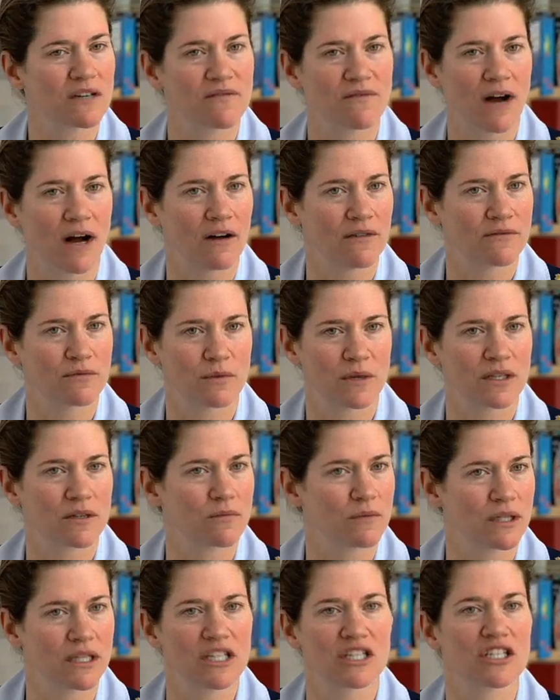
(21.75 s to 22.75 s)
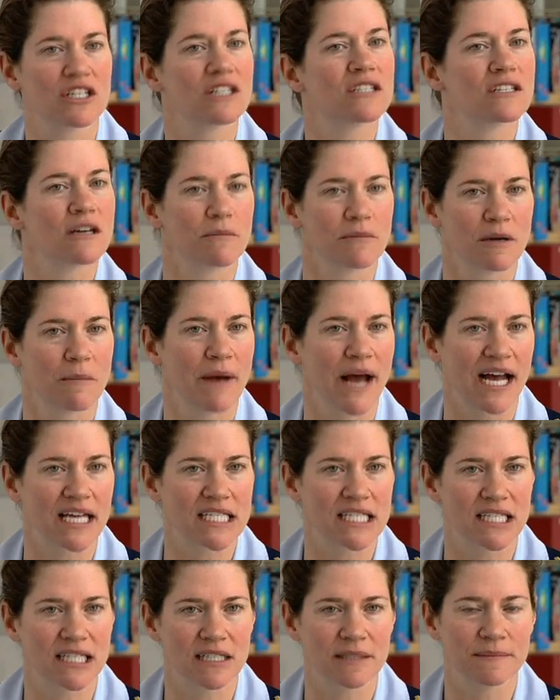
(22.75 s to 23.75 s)
involved with religion in some
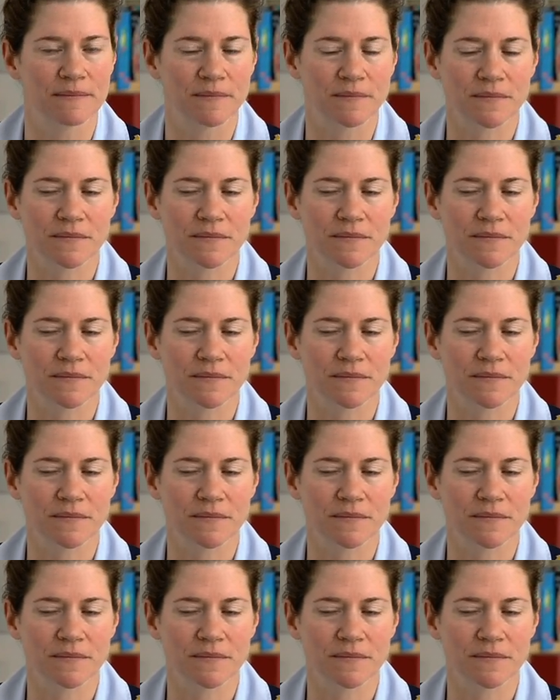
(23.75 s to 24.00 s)
capacity.